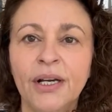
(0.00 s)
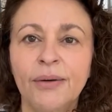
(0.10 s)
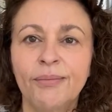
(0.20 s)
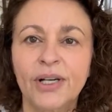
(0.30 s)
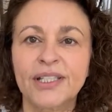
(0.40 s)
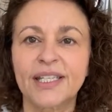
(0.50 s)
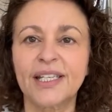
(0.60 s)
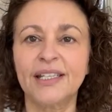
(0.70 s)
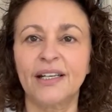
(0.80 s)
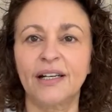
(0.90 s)

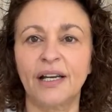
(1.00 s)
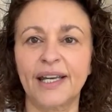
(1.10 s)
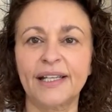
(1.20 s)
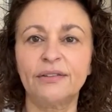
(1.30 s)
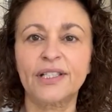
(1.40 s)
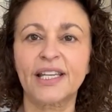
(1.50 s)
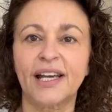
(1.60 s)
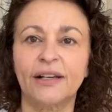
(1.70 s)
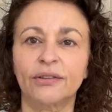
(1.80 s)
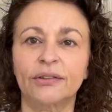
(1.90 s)
Martina,
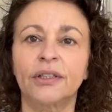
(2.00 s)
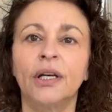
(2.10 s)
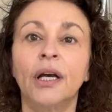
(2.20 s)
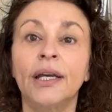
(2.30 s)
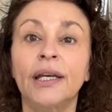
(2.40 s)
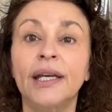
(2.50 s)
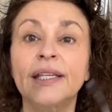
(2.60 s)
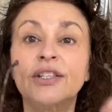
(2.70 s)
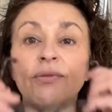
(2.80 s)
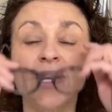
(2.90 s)
Hilltown,
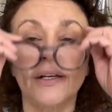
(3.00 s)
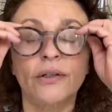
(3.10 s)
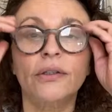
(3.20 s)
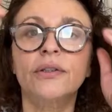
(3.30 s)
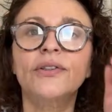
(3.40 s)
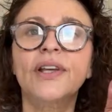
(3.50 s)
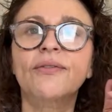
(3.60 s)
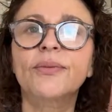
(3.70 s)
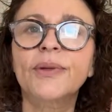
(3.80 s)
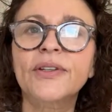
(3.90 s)
Israel. Who's that
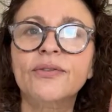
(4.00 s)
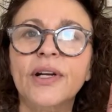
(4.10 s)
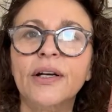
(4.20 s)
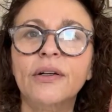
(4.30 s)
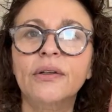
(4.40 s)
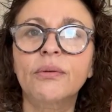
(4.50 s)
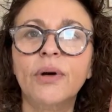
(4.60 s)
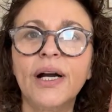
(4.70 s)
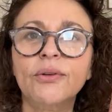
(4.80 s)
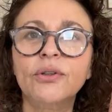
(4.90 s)
from Israel?
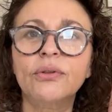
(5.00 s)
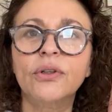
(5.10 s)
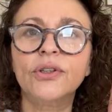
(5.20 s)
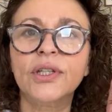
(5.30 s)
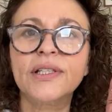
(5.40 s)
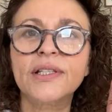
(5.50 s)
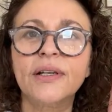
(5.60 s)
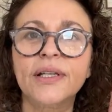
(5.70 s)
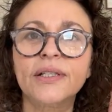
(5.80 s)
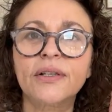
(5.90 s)
Wow, you're, there's,
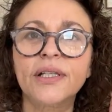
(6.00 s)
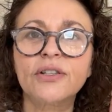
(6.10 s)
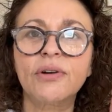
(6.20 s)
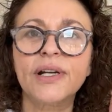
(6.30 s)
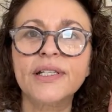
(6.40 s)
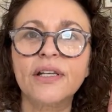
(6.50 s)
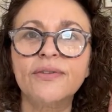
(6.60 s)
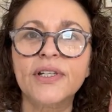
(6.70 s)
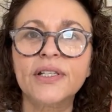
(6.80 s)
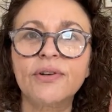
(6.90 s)
uh, it's, it's, crazy over
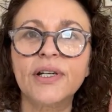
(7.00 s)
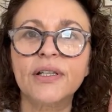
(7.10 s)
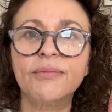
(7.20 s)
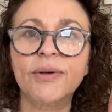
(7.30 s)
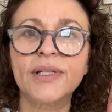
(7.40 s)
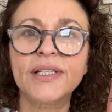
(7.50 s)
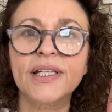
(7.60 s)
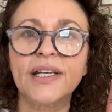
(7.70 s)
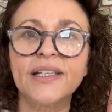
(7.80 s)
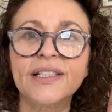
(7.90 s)
in Israel at the moment, isn't
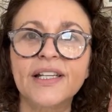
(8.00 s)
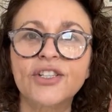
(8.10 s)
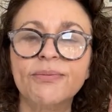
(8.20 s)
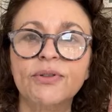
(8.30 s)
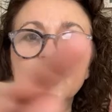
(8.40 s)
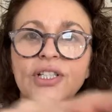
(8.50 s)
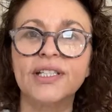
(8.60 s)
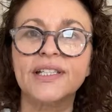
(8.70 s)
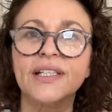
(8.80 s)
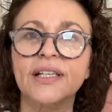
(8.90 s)
it? Natasha Milchin
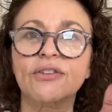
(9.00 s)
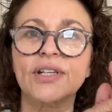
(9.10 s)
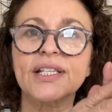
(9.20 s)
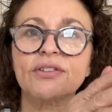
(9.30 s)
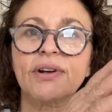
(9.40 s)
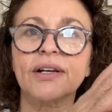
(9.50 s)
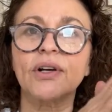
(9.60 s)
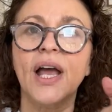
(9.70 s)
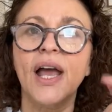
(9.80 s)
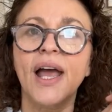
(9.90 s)
is in Israel.
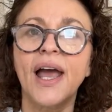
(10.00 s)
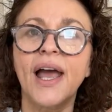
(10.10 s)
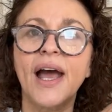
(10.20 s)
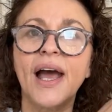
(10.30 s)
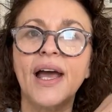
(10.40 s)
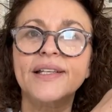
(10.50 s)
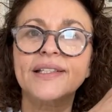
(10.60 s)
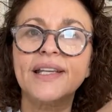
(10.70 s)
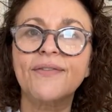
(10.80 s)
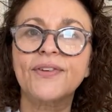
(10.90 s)
Uh,
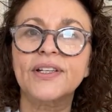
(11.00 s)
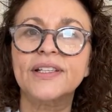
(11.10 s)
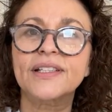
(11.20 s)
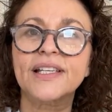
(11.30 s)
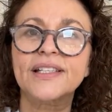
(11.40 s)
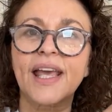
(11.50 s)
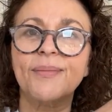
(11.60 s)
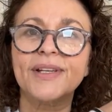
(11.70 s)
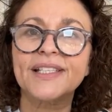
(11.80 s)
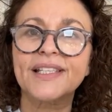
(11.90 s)
Devon, says
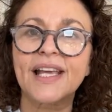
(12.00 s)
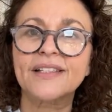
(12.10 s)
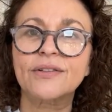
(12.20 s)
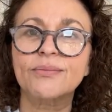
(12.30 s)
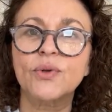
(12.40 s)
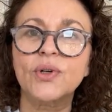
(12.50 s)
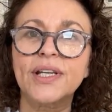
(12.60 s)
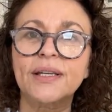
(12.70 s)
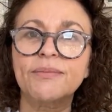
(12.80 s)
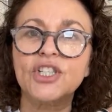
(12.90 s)
Emma. Sazzle,
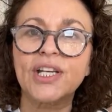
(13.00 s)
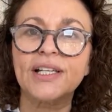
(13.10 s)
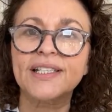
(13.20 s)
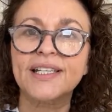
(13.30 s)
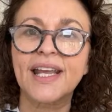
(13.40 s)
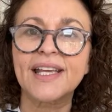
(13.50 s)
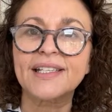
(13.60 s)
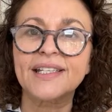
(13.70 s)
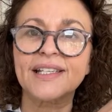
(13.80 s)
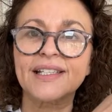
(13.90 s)
morning. Michelle is in
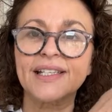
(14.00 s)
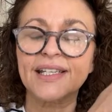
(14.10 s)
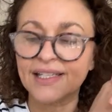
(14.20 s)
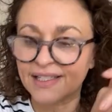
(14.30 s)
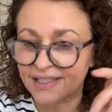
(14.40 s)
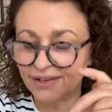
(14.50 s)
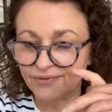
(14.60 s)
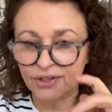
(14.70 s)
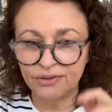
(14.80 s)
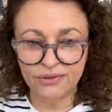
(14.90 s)
Essex, Leeds,
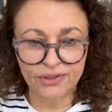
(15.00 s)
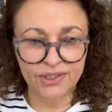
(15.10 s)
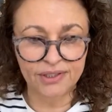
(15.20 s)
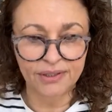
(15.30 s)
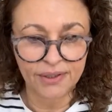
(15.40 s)
Sevenoaks.